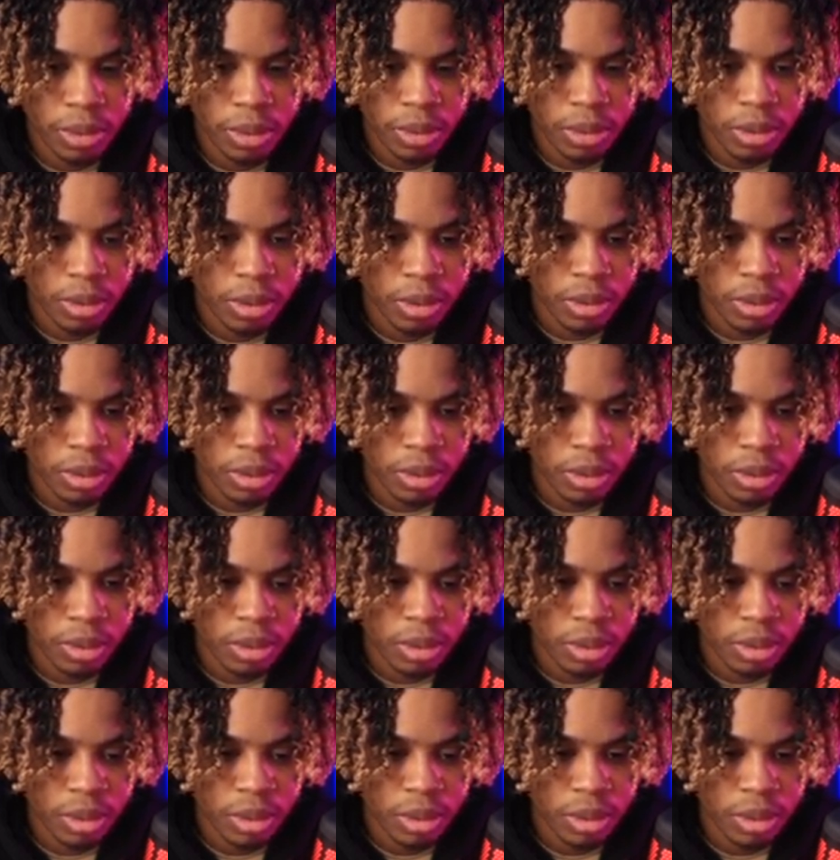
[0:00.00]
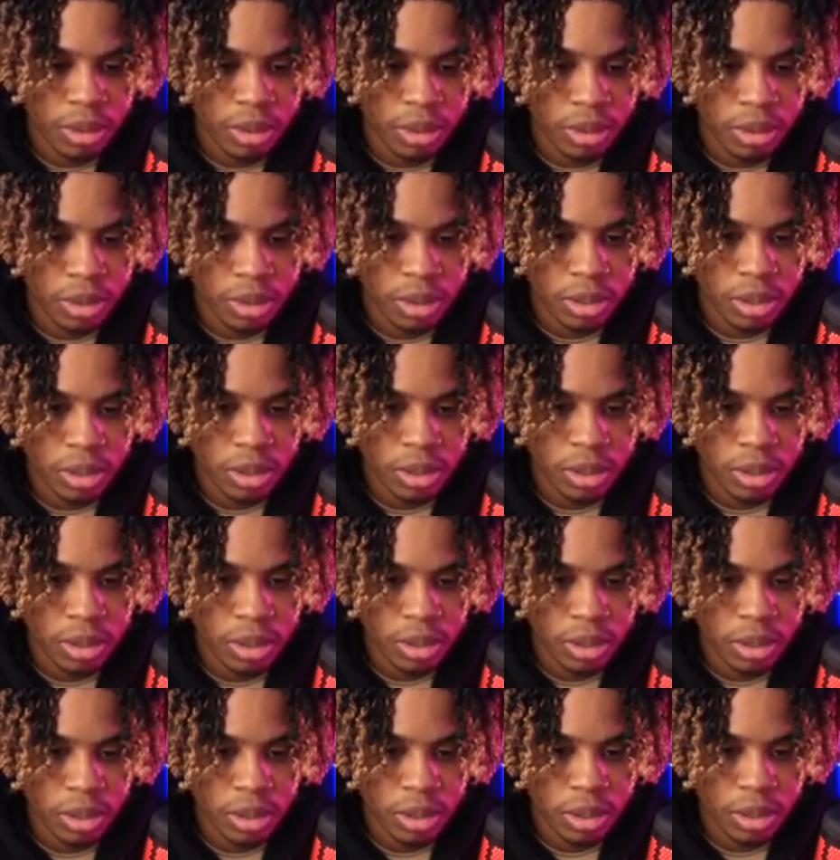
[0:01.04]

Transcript: No one is speaking in this clip.